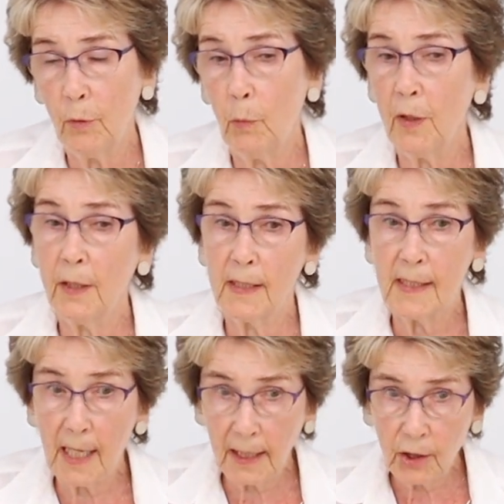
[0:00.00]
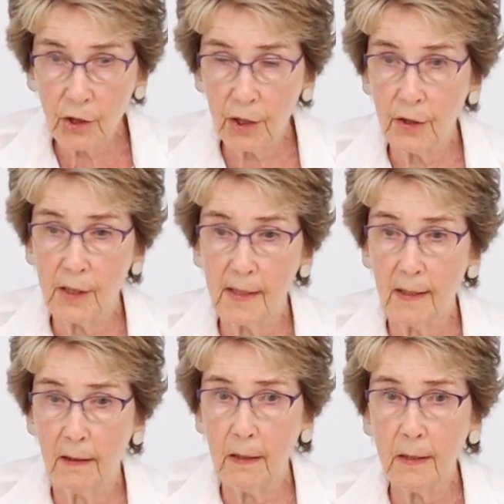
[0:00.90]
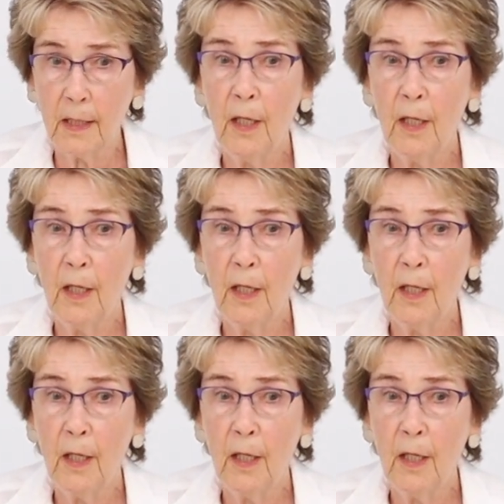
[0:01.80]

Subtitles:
We want a second year to start,